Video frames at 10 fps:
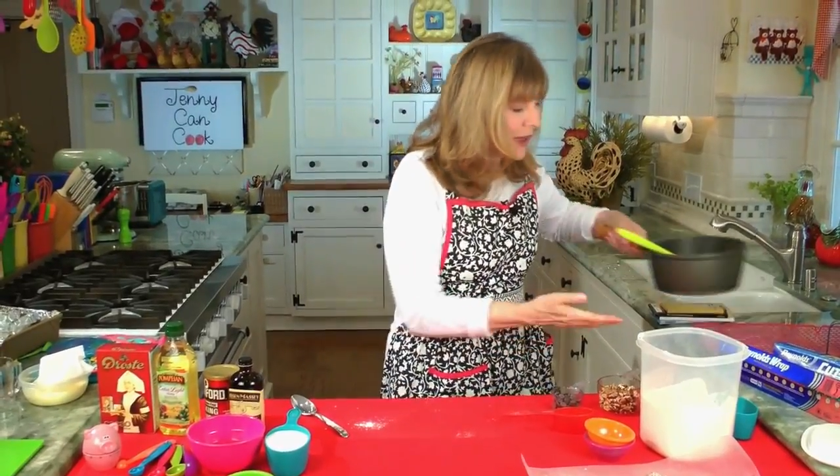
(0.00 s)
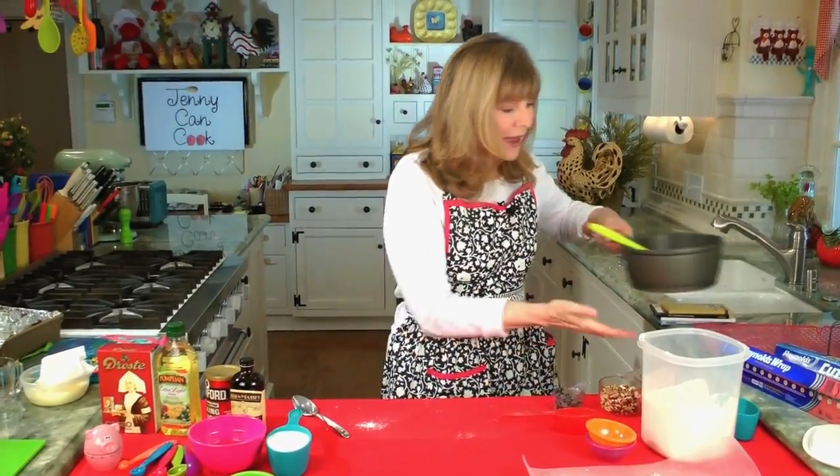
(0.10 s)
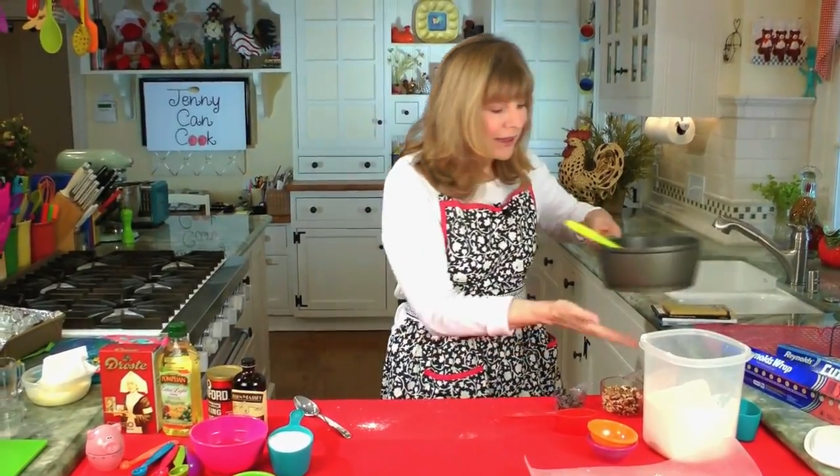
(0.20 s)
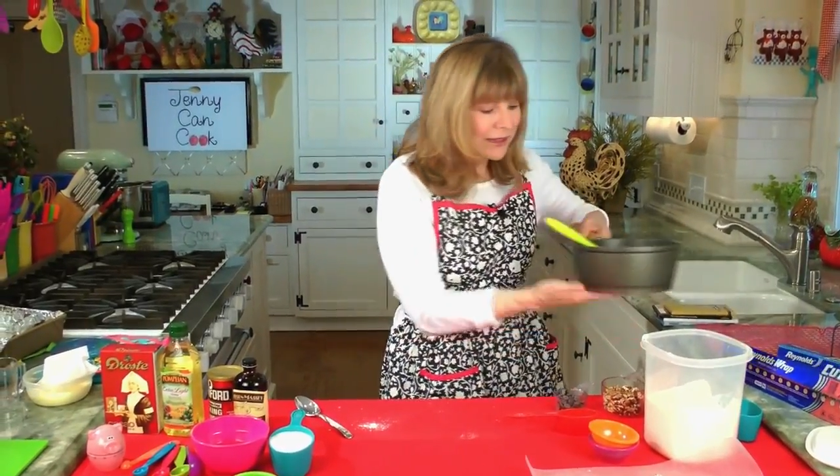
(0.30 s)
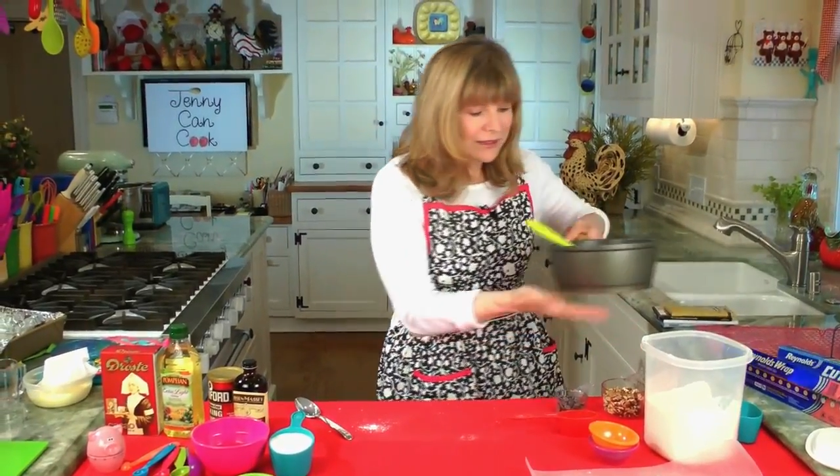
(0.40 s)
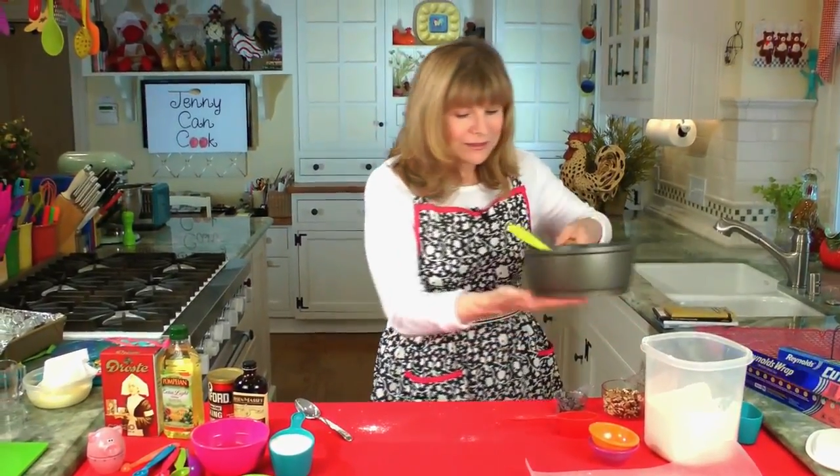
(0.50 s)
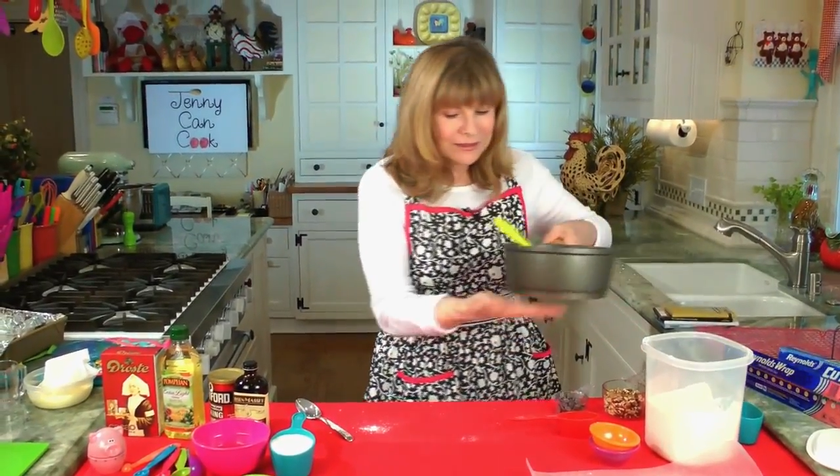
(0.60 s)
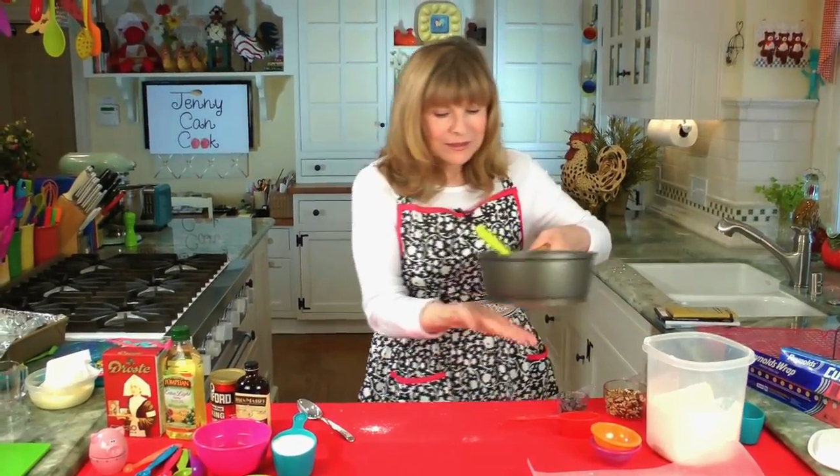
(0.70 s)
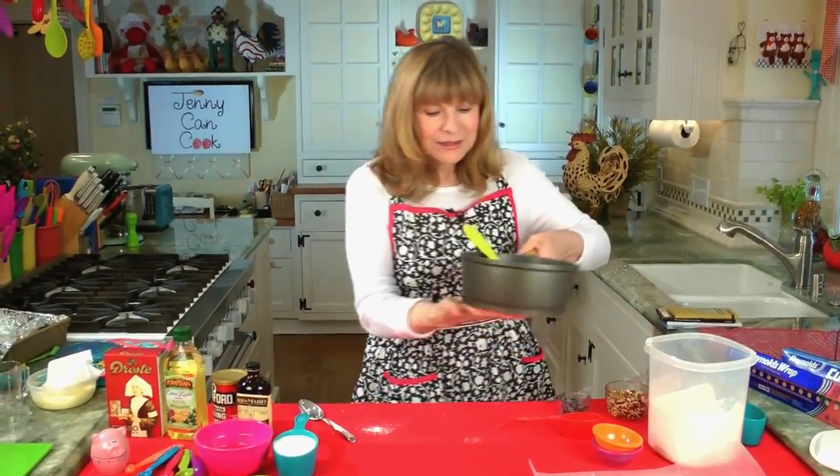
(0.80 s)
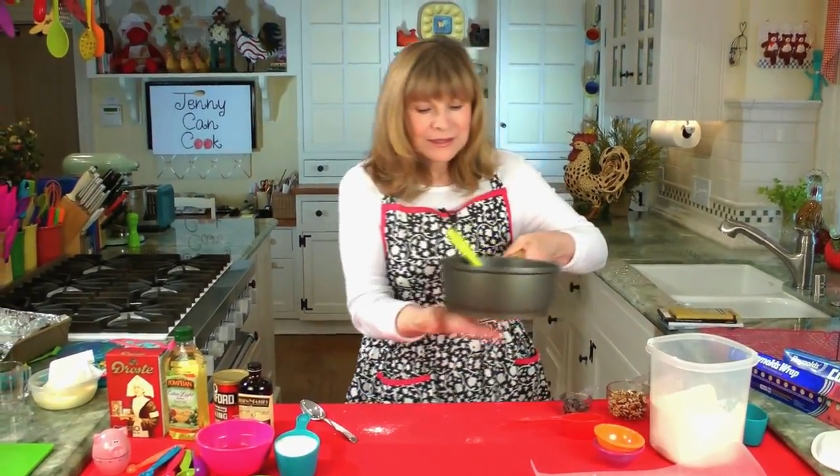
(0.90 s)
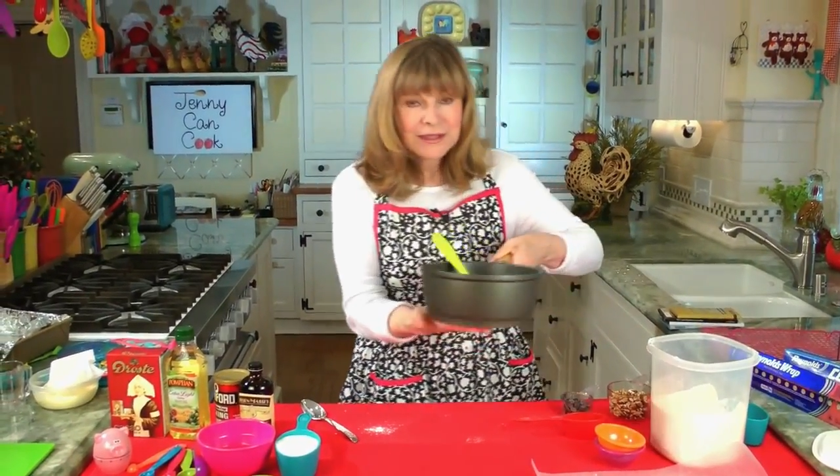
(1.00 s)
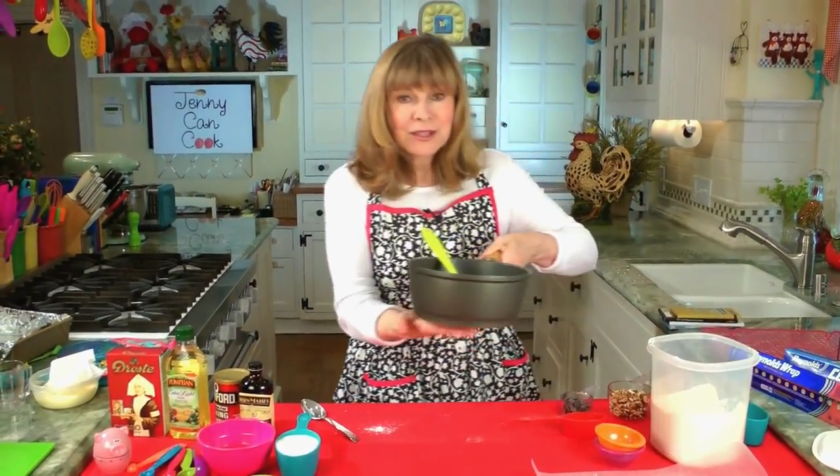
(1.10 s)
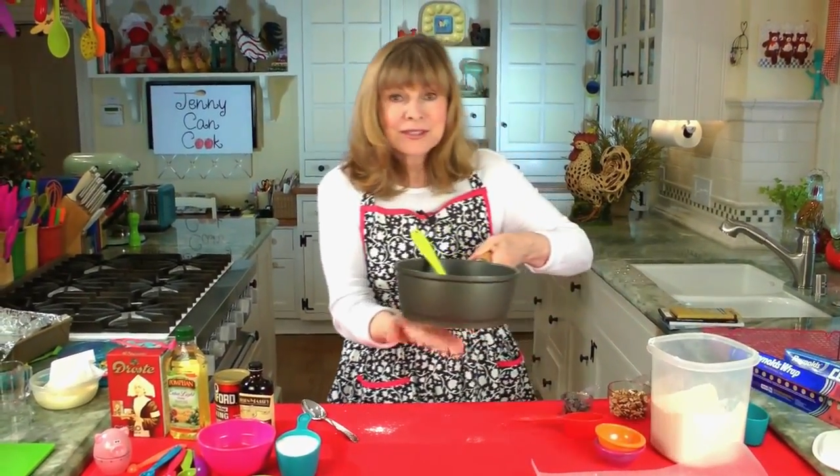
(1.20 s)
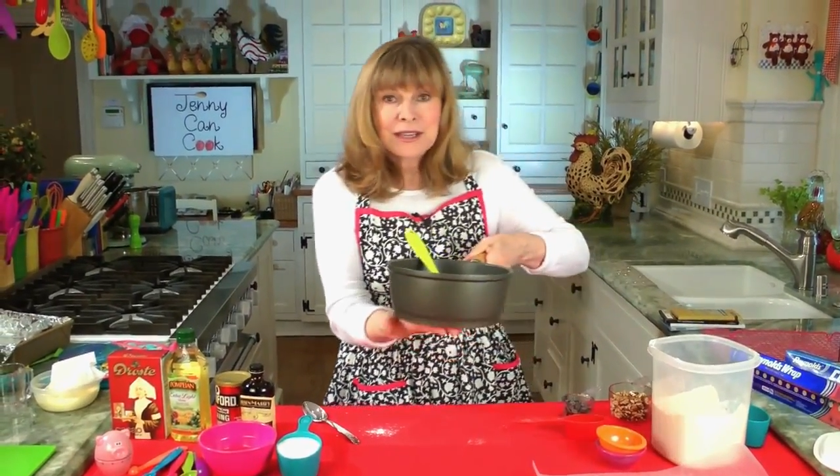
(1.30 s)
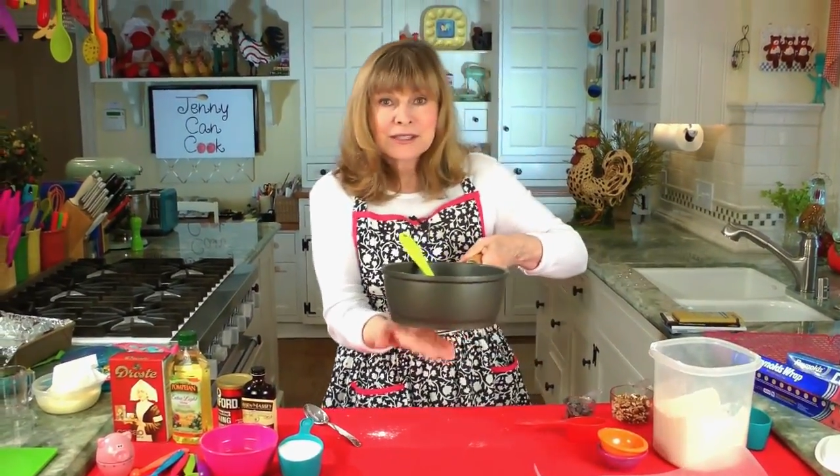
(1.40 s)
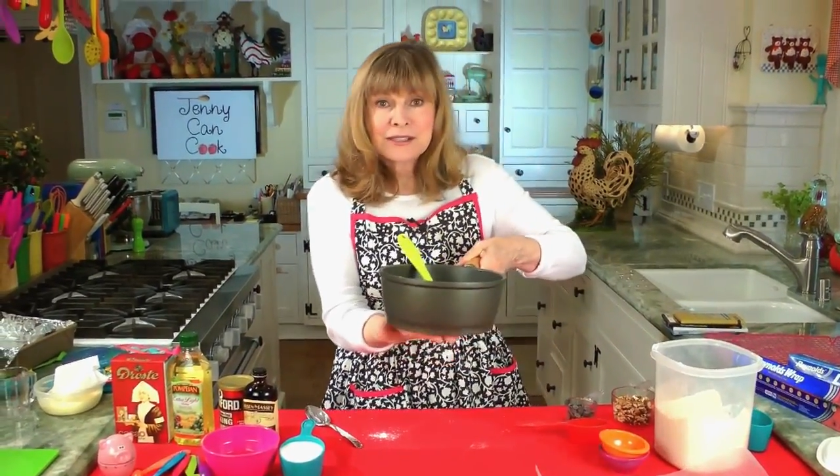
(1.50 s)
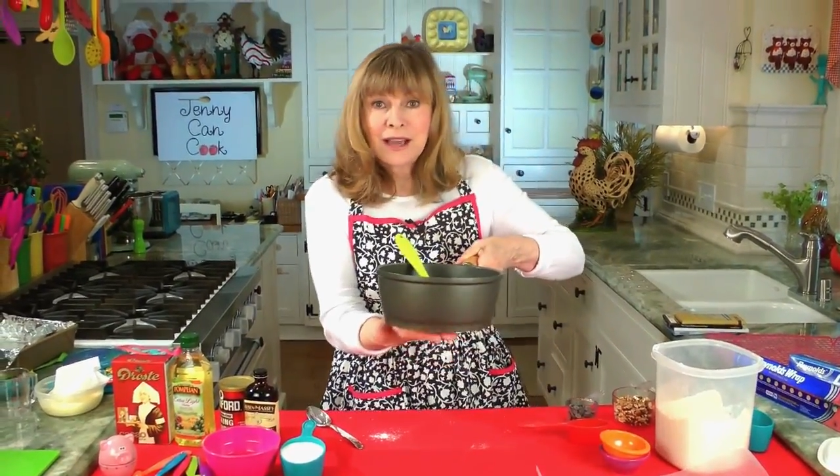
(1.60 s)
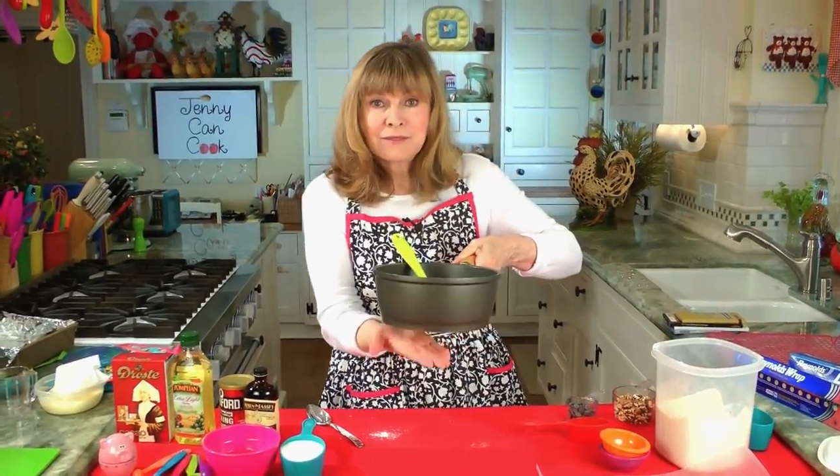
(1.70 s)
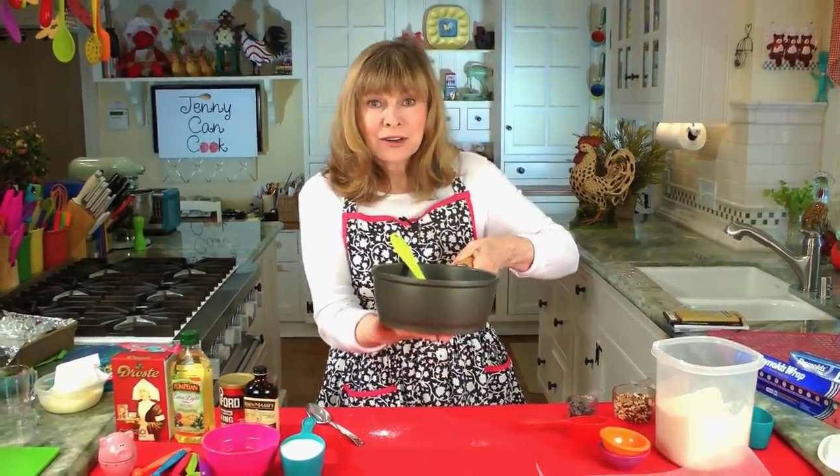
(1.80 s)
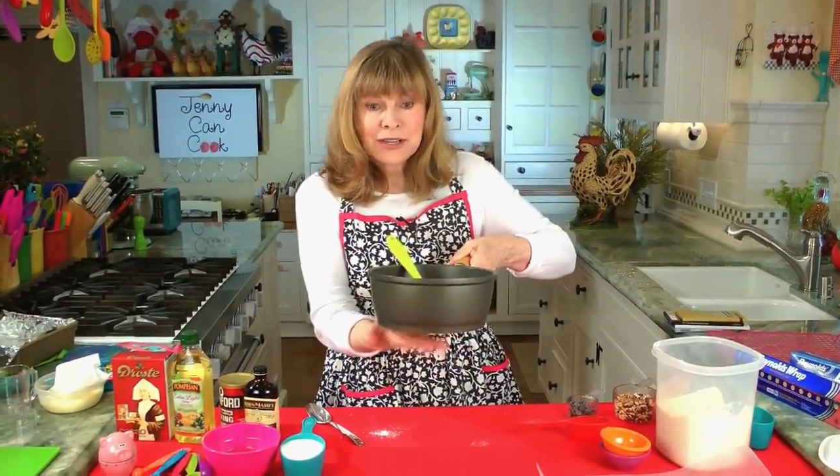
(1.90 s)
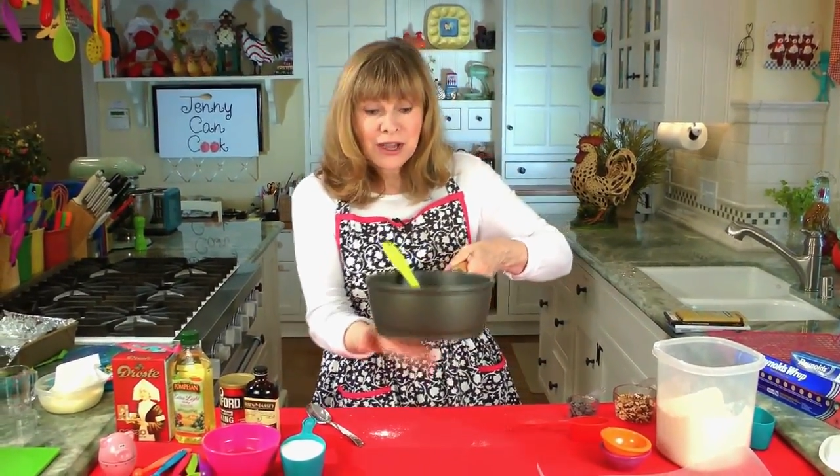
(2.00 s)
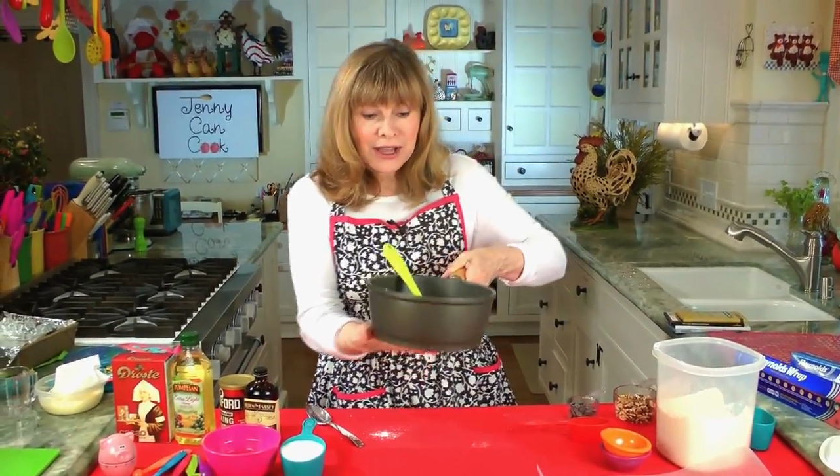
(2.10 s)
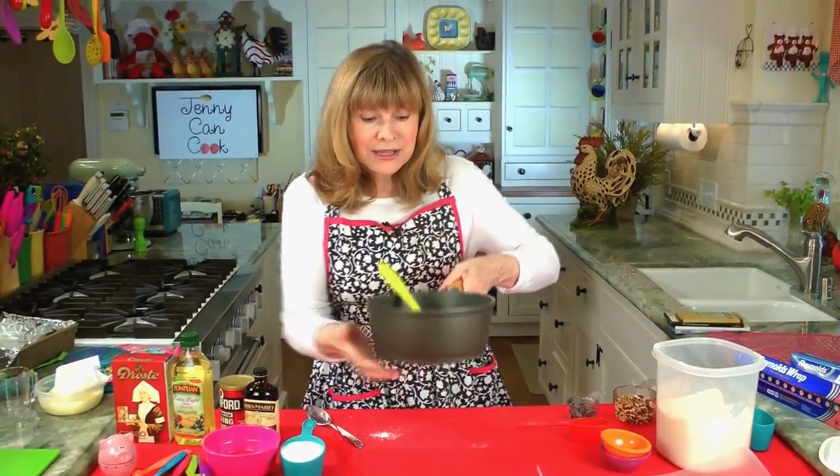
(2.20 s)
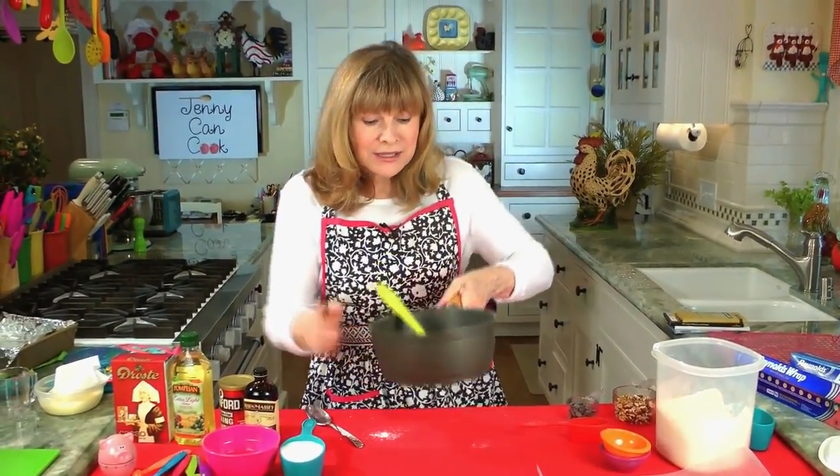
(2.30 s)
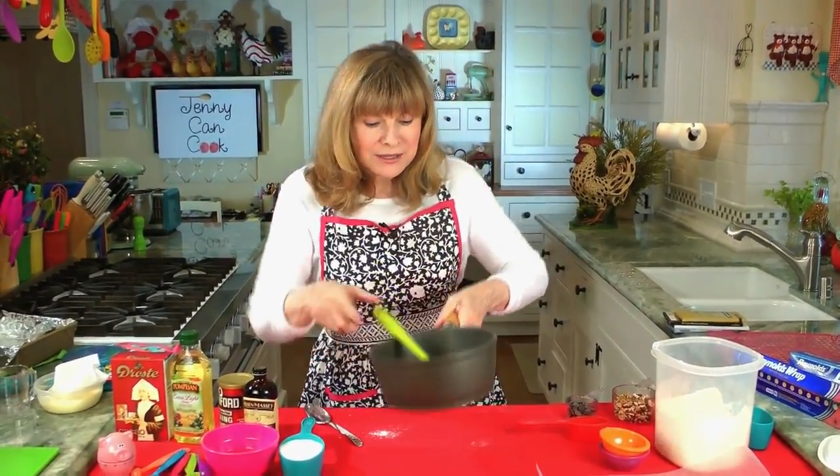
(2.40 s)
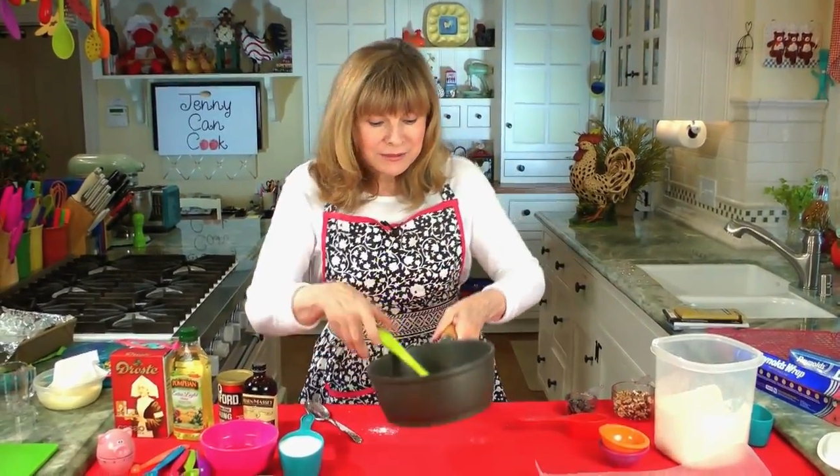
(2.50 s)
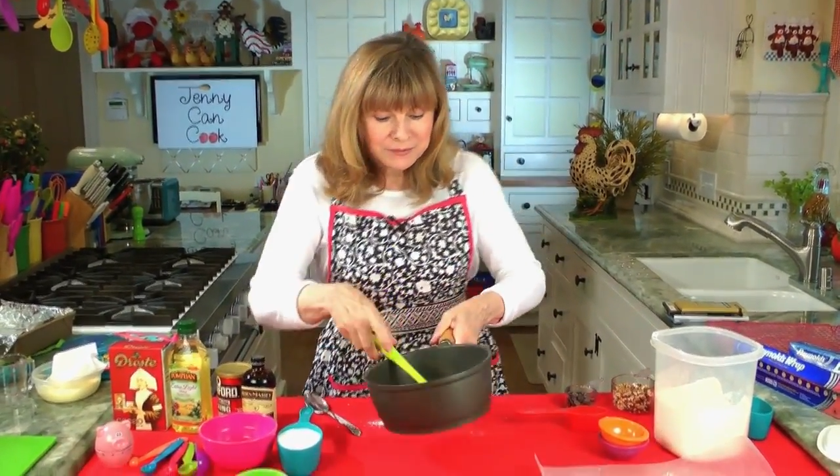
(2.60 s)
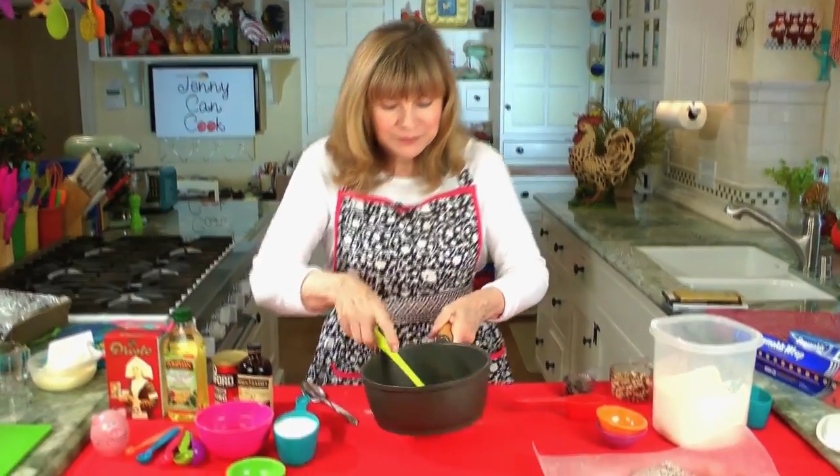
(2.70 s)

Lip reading: back, you see it's not very hot.